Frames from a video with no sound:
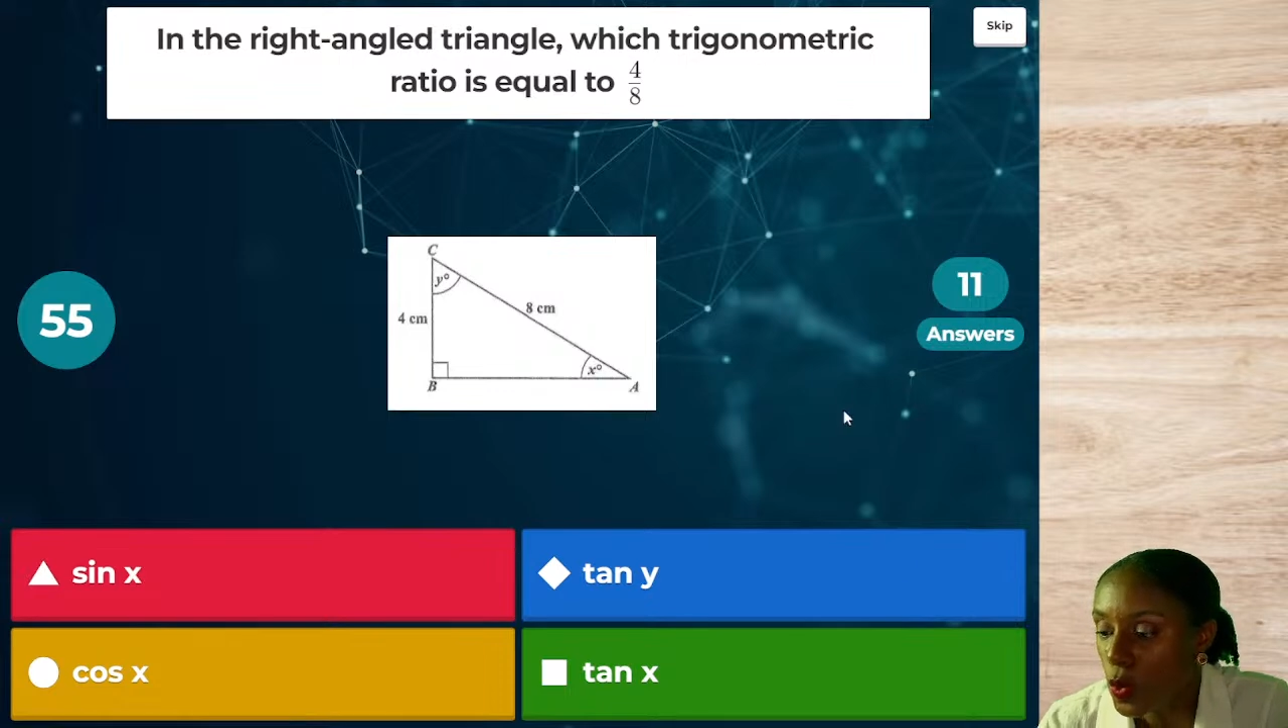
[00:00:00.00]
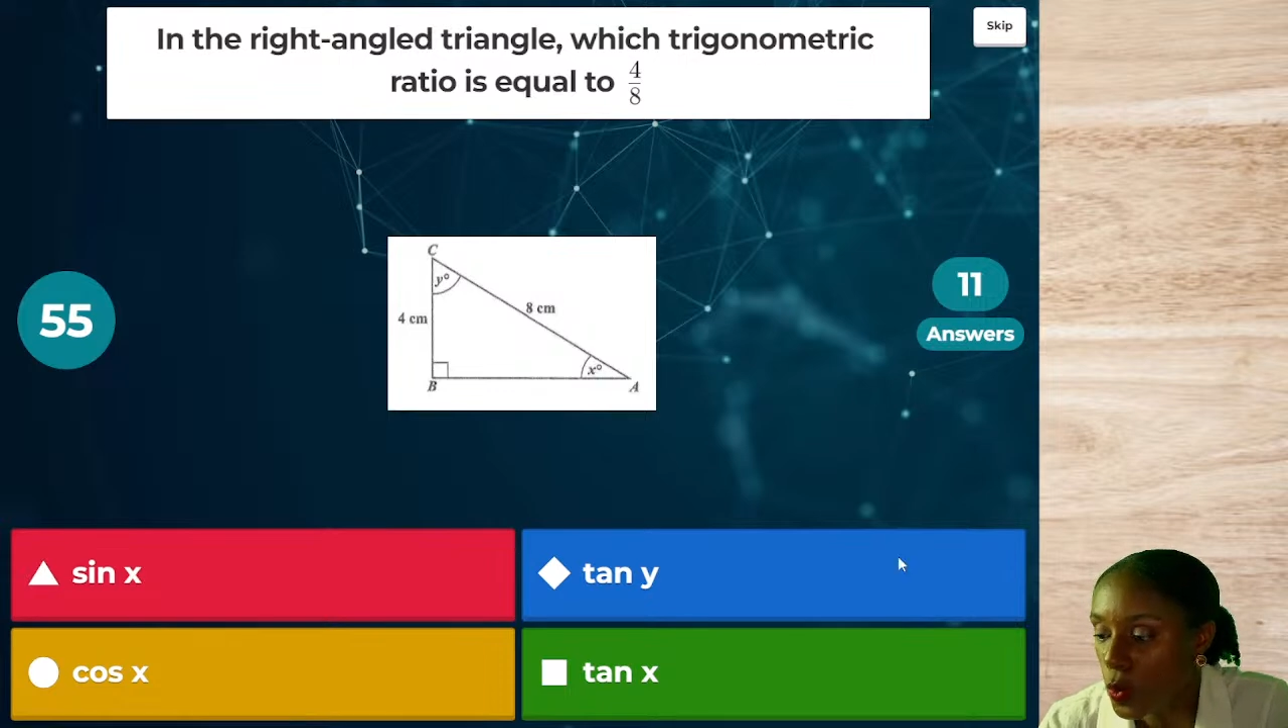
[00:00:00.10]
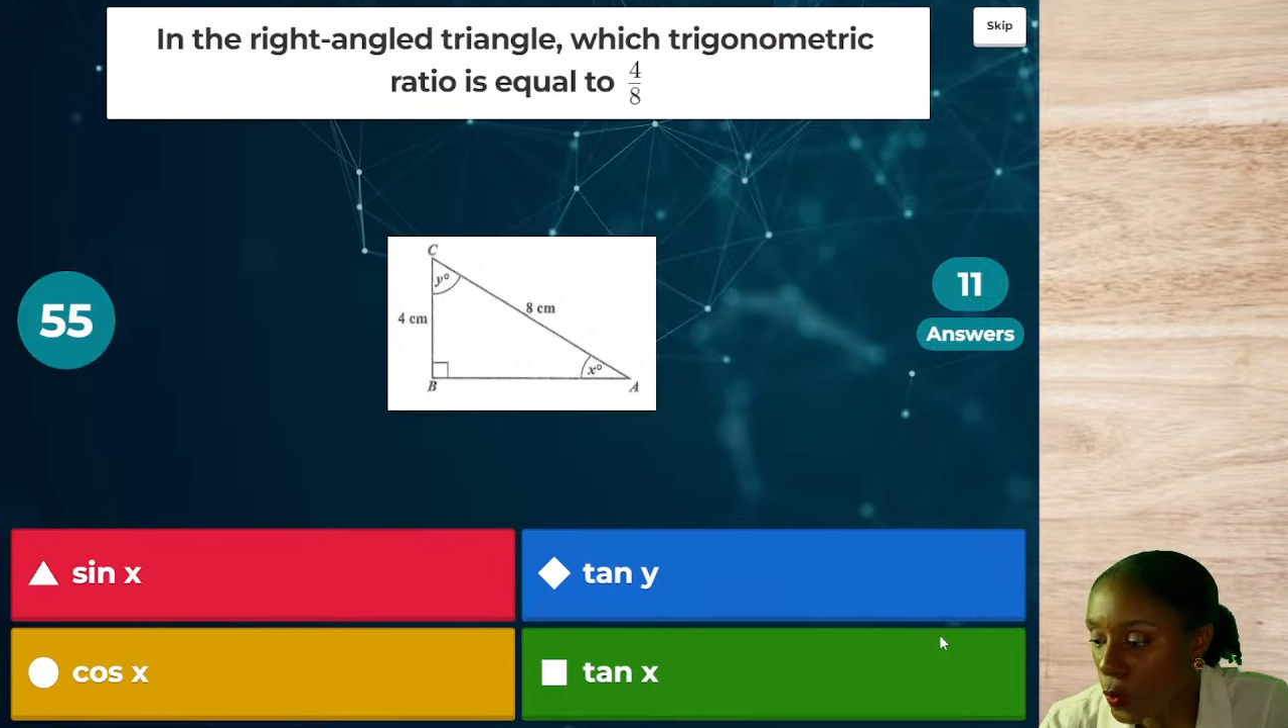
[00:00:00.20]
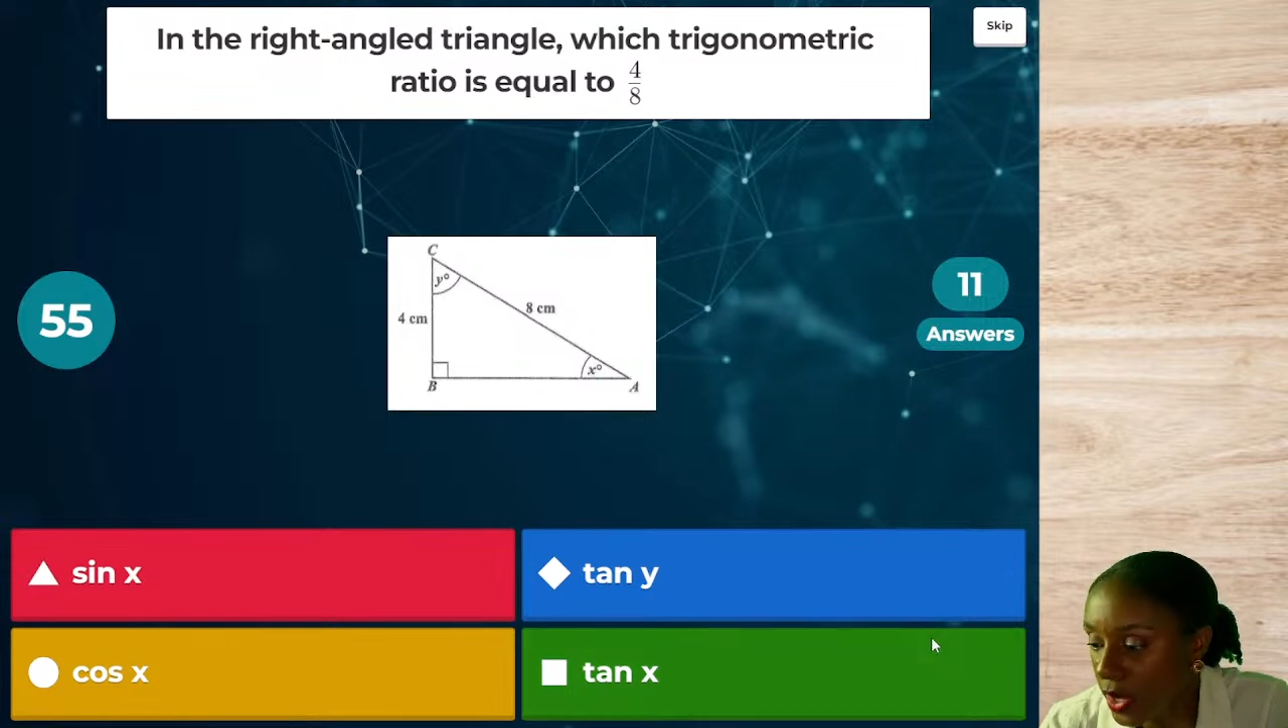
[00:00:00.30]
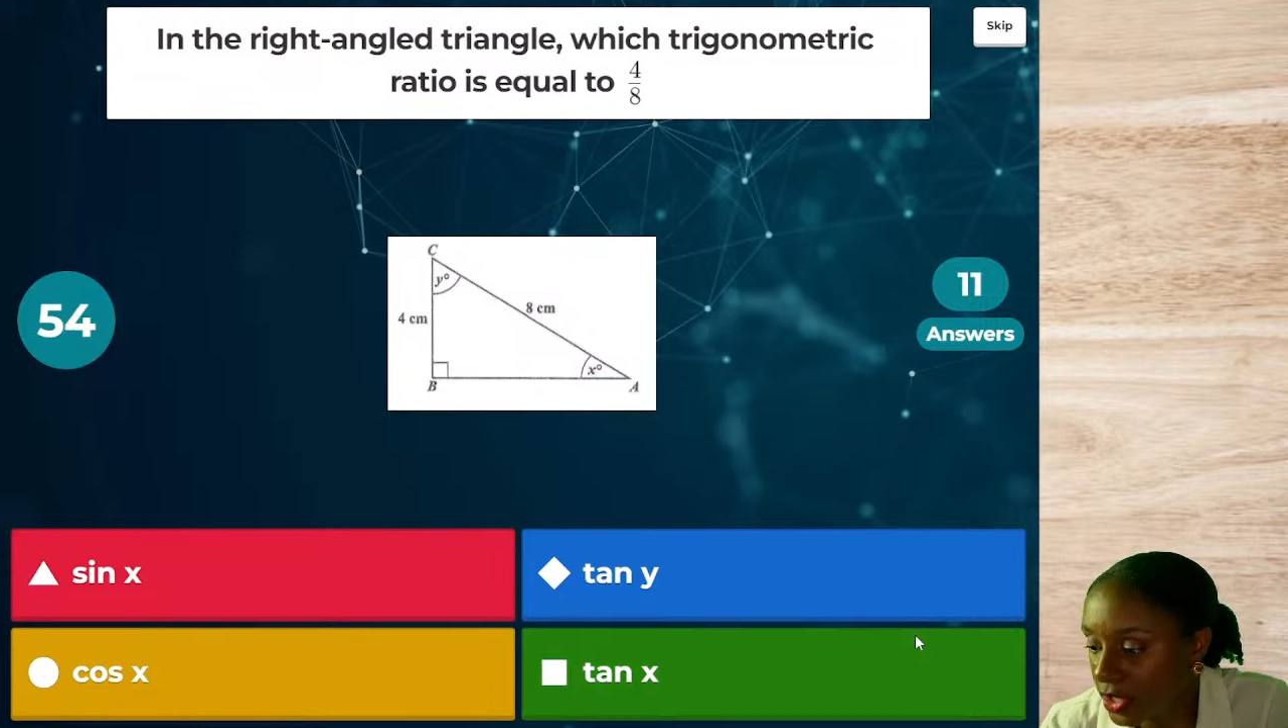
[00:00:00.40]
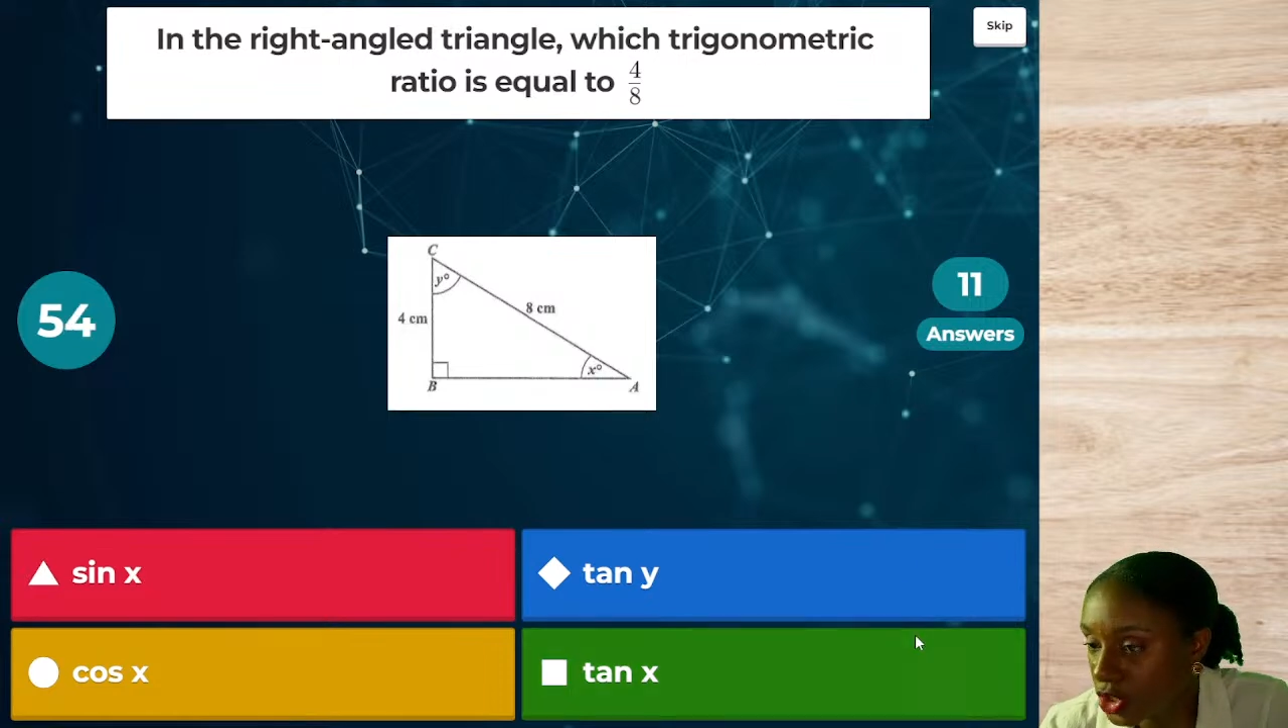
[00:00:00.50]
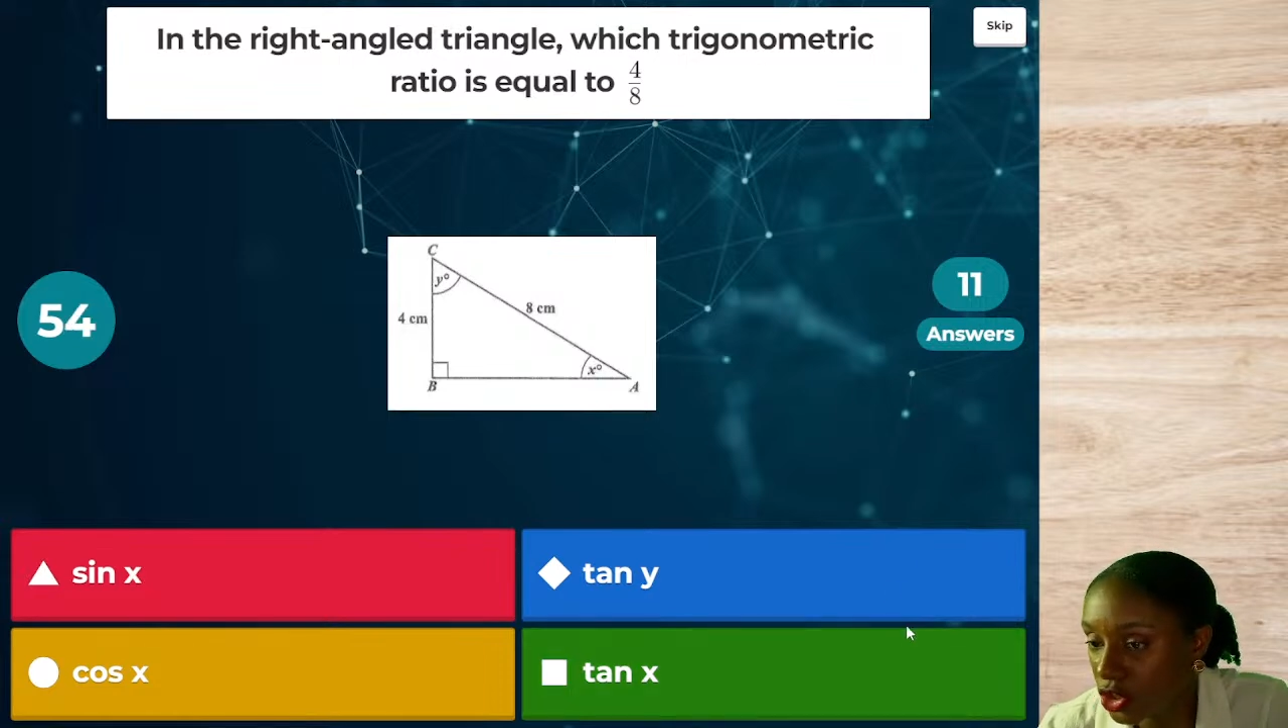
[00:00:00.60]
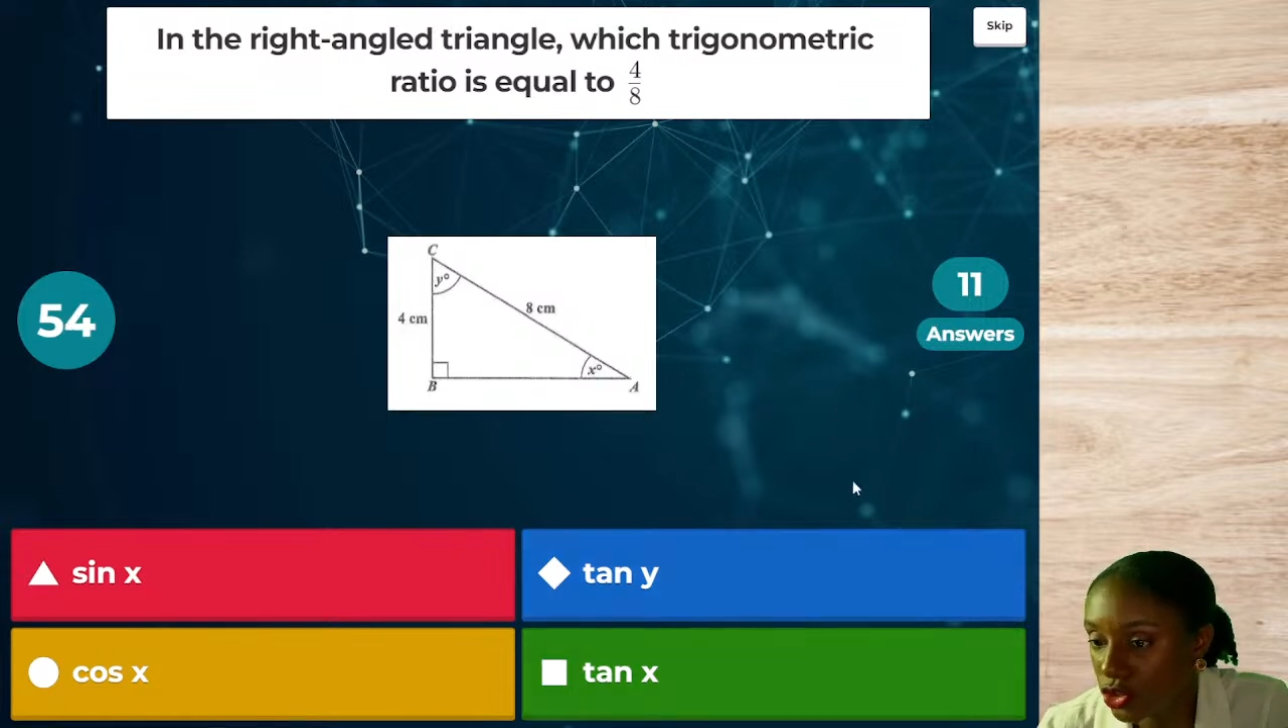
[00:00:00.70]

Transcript: which